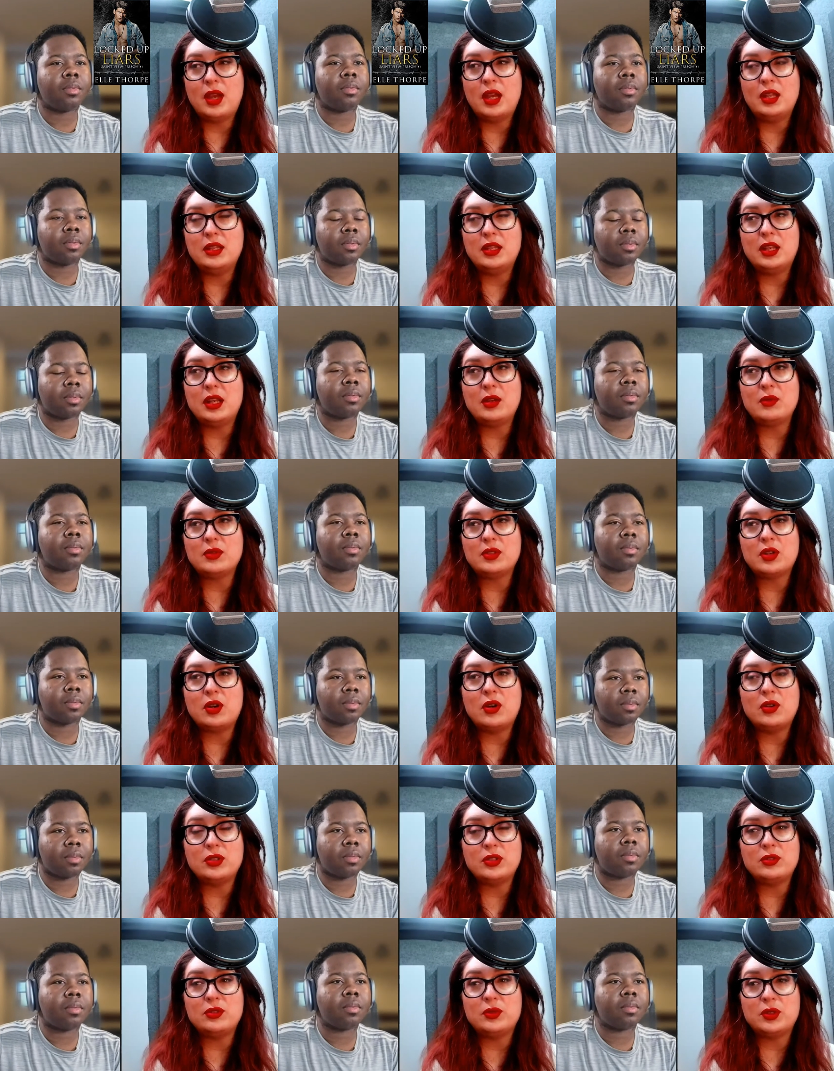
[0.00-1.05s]
Speaker 1: then I was
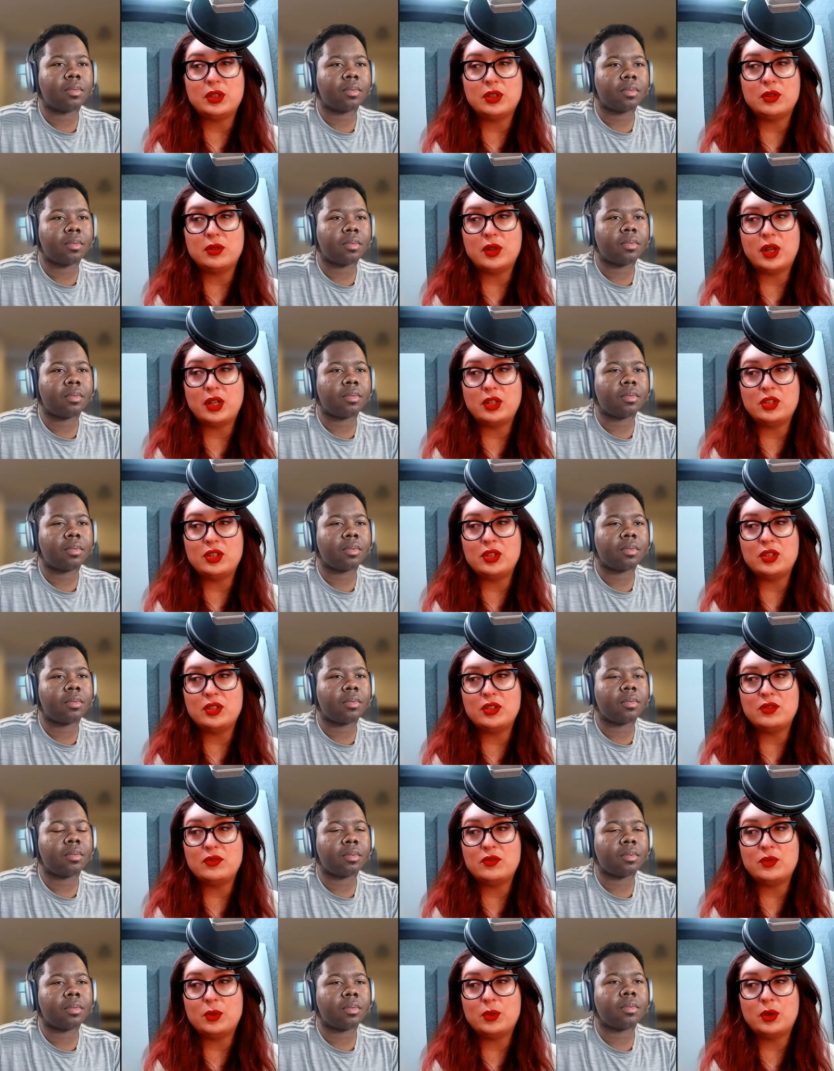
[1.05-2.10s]
also doing corrections
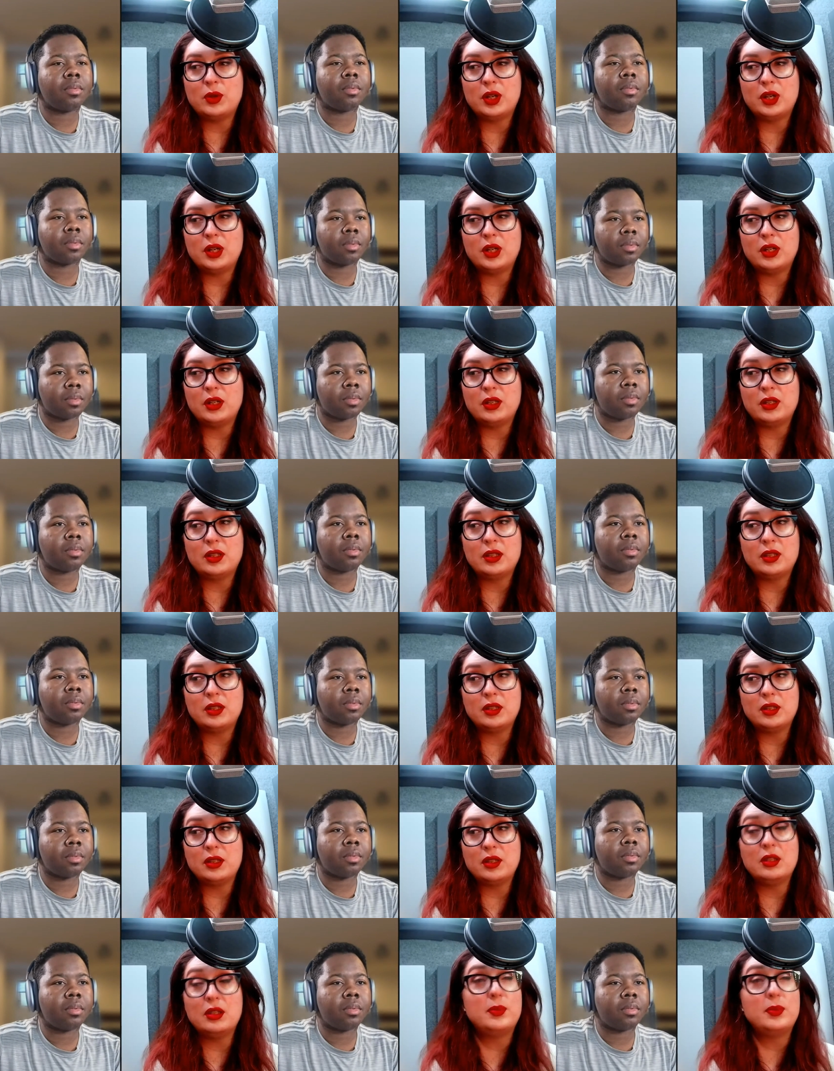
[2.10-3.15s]
for
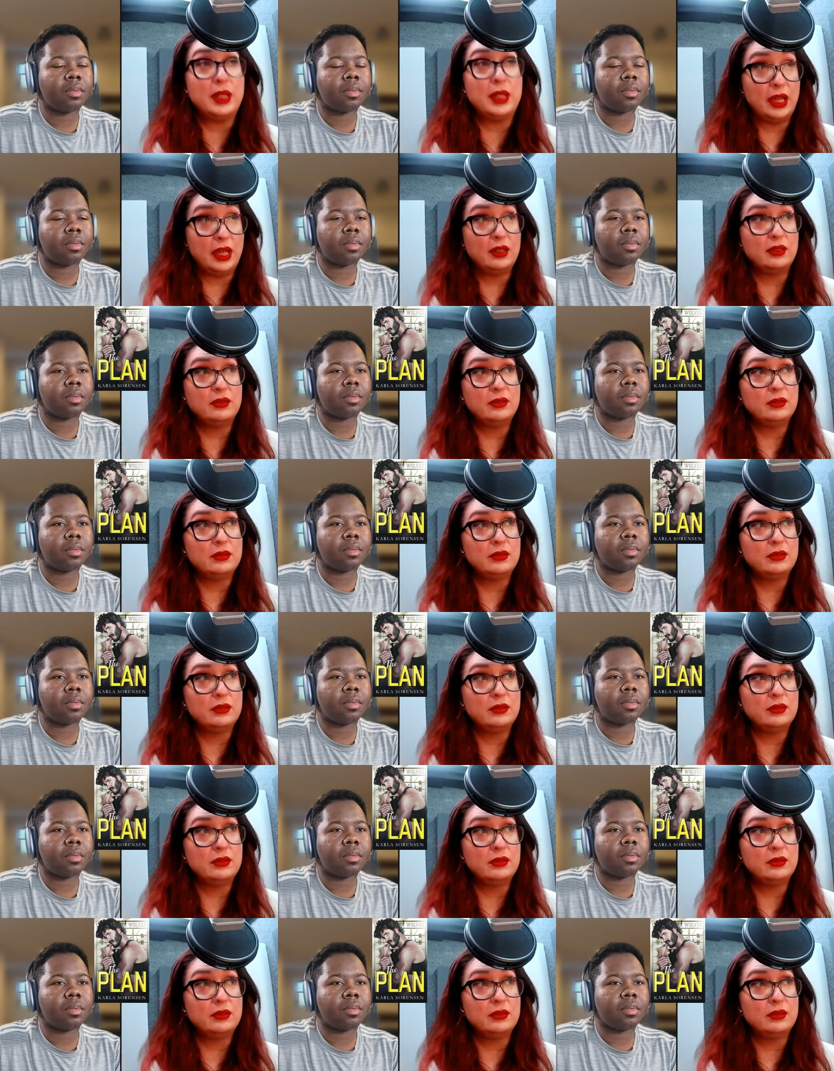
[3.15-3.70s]
The Plan,